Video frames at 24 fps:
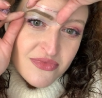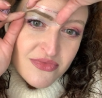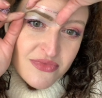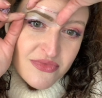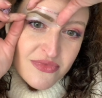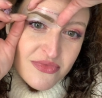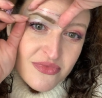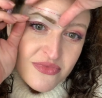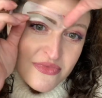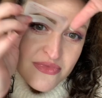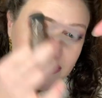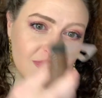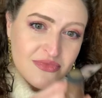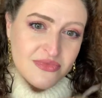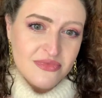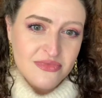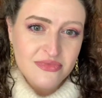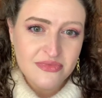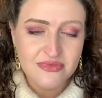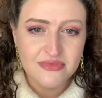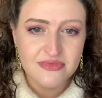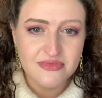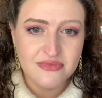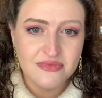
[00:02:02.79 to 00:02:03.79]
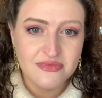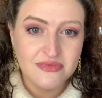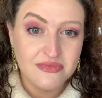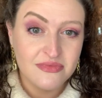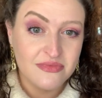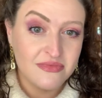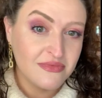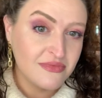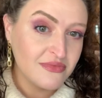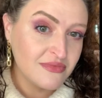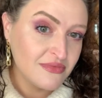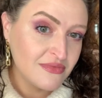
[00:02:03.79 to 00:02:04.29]

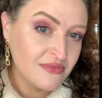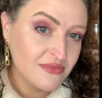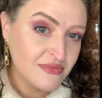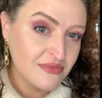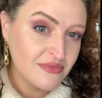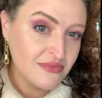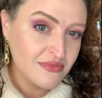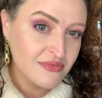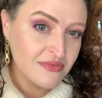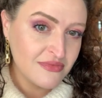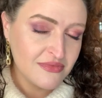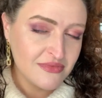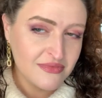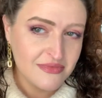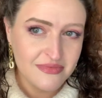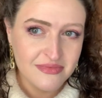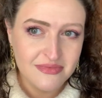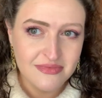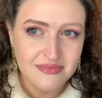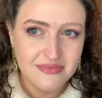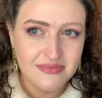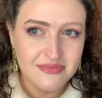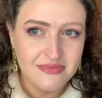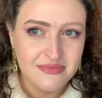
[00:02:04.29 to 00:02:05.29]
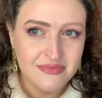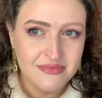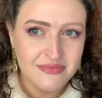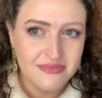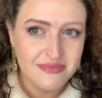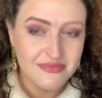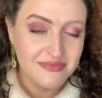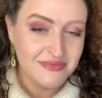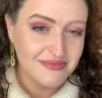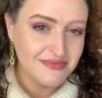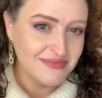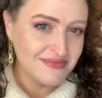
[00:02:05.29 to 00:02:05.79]

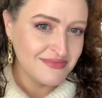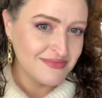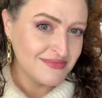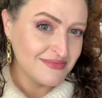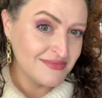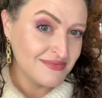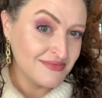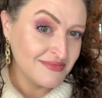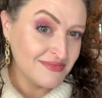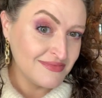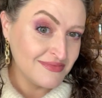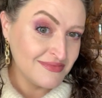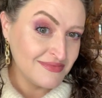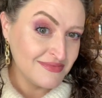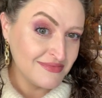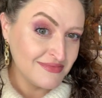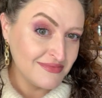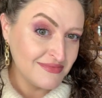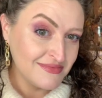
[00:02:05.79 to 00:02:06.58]
(silence)